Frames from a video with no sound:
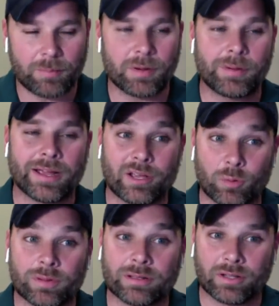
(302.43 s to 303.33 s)
but everybody I go
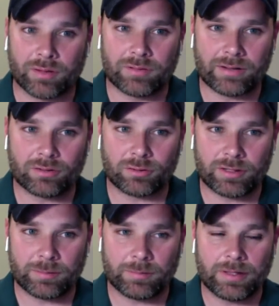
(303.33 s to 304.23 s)
with loves ice
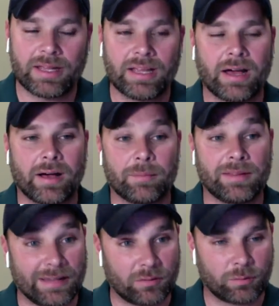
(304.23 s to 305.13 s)
cream.
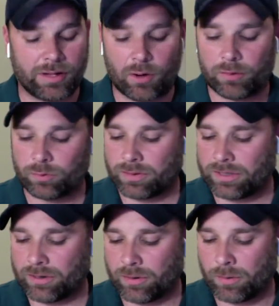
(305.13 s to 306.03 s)
And that's where they always want to
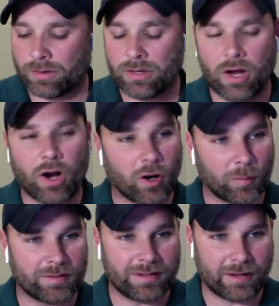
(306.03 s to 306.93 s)
go.
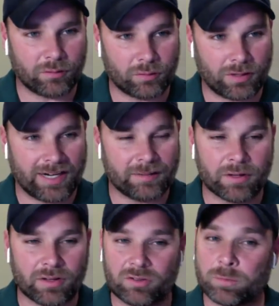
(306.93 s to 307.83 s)
Harbor Town's great, but
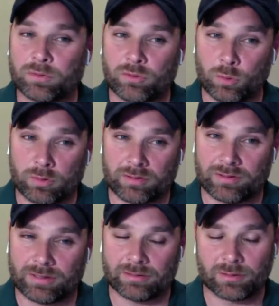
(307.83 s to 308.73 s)
it's super
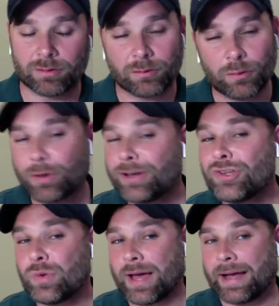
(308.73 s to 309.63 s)
touristy. So I don't know if you want to
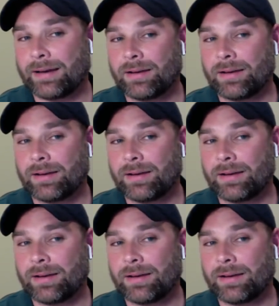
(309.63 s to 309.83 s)
do that.